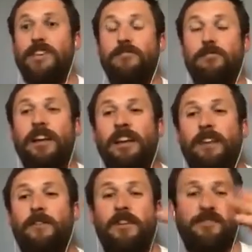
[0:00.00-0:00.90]
You read it.
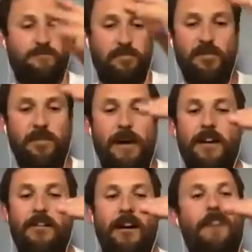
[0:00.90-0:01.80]
If I just pulled the
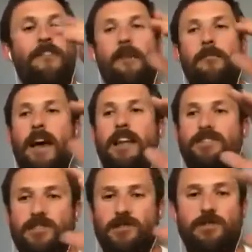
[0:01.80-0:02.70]
paragraph up and
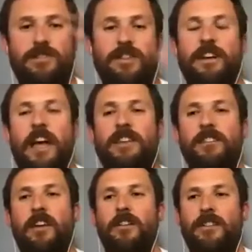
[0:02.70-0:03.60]
just looked at it and
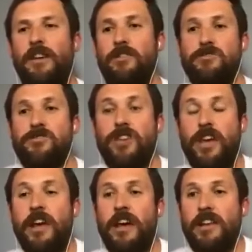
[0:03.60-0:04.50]
you'd go, yeah, no
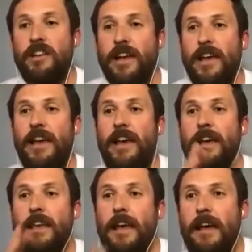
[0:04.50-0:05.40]
shit. And you're like,
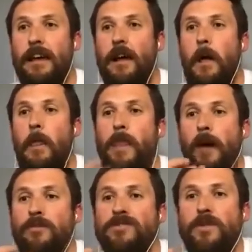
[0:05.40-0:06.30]
yeah,
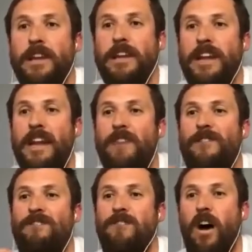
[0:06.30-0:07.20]
that was written in
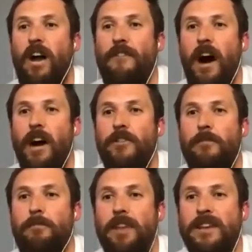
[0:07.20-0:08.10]

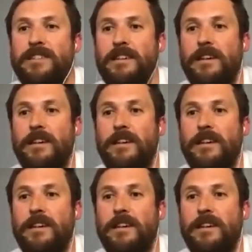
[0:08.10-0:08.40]
500 BC.